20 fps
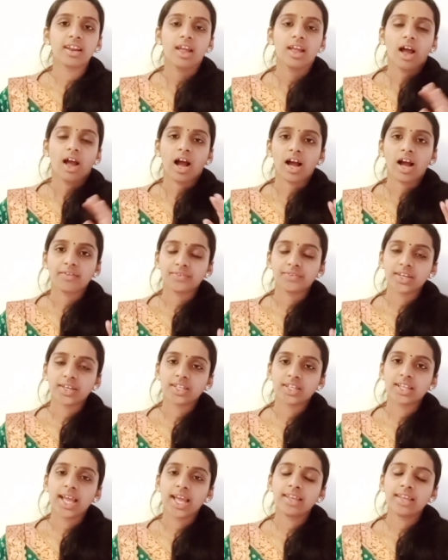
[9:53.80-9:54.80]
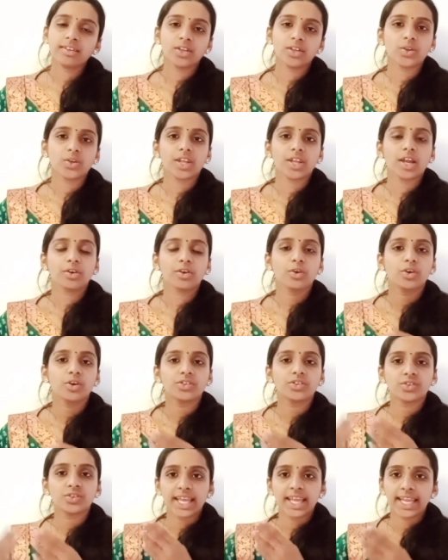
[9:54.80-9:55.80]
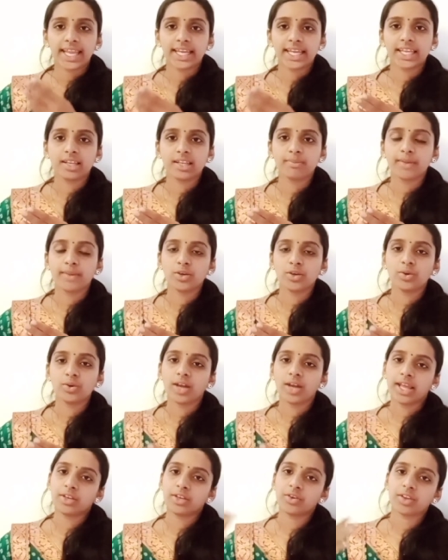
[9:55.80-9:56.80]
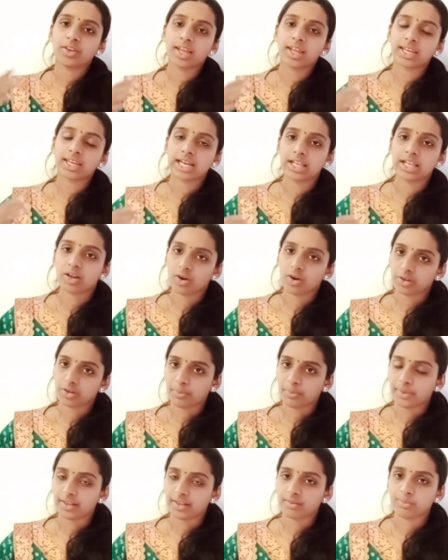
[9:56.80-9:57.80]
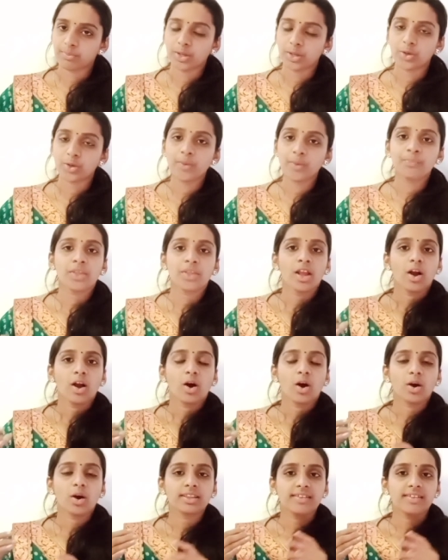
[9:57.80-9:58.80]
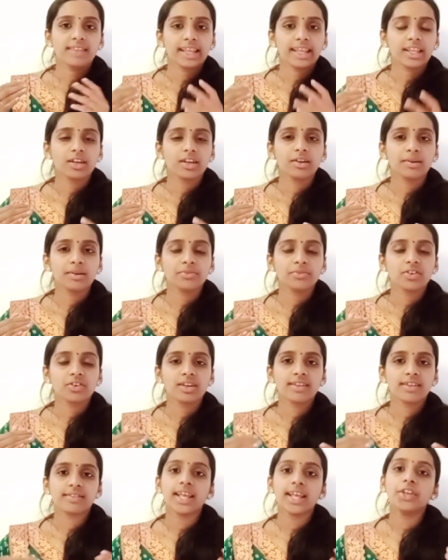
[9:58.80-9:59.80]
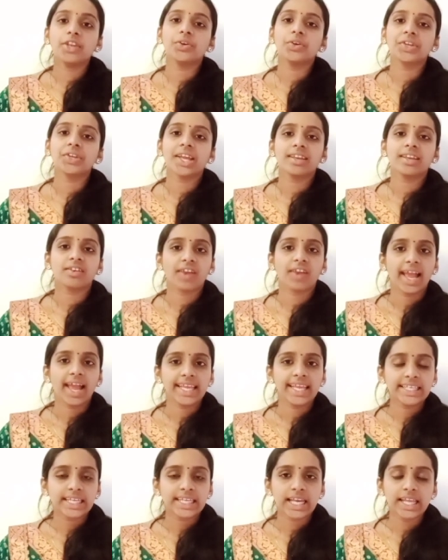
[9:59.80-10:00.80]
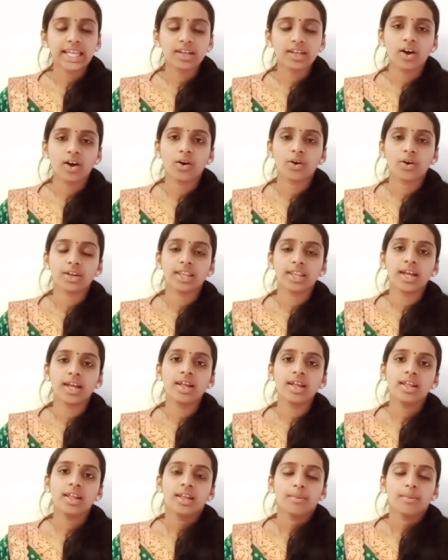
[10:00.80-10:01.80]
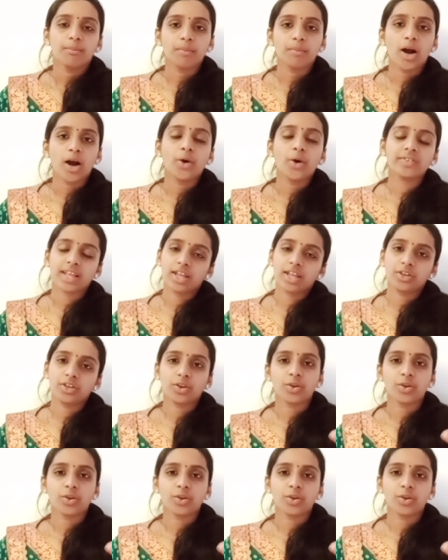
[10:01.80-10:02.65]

After that you can go to the edit menu and you can click on the paste menu. Or the second option is that you can right click on the mouse and you